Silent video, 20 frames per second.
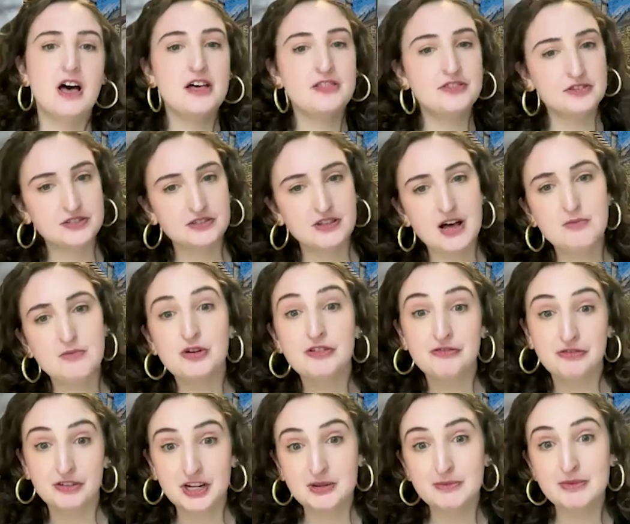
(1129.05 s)
there's a lot more
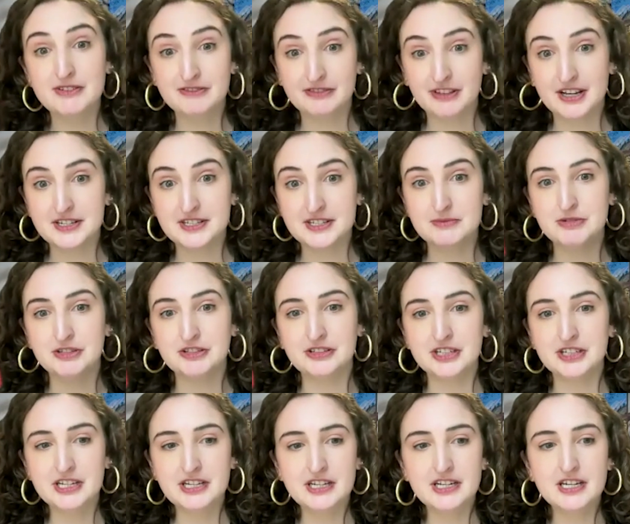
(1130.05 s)
freedom and
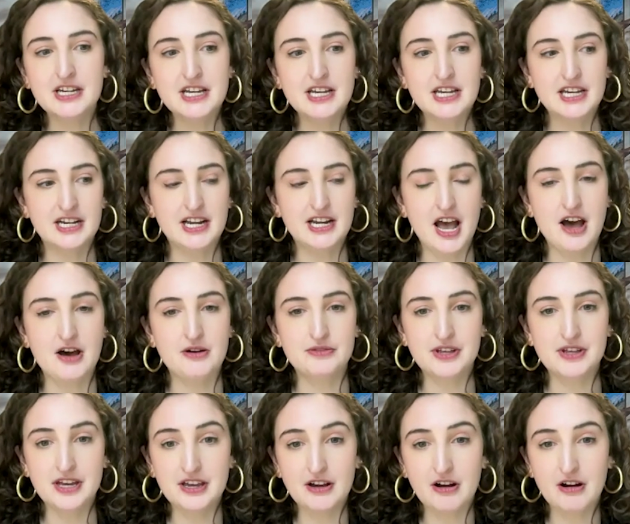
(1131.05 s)
flexibility in how
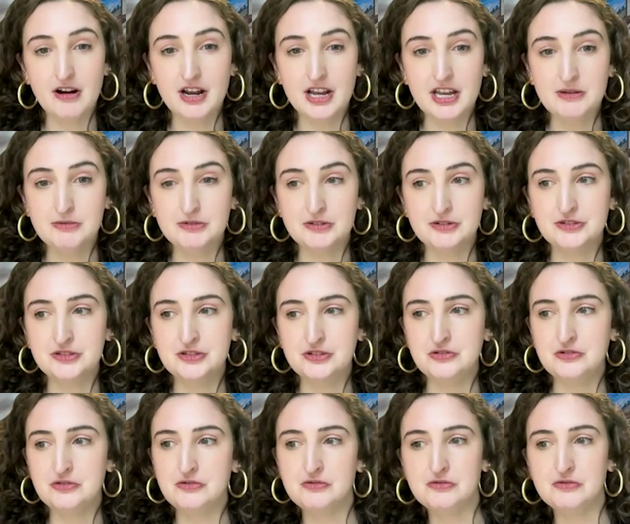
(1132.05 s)
they are able
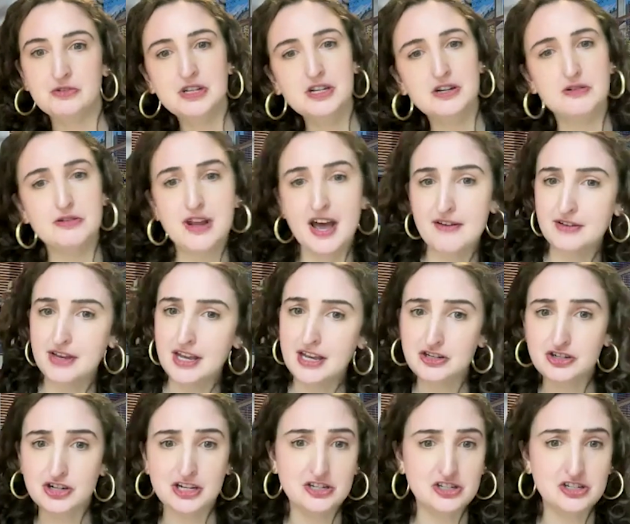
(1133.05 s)
to, navigate
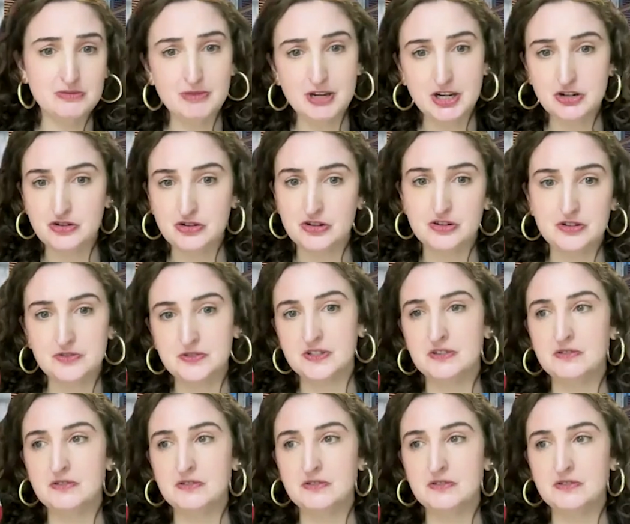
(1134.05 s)
changing majors.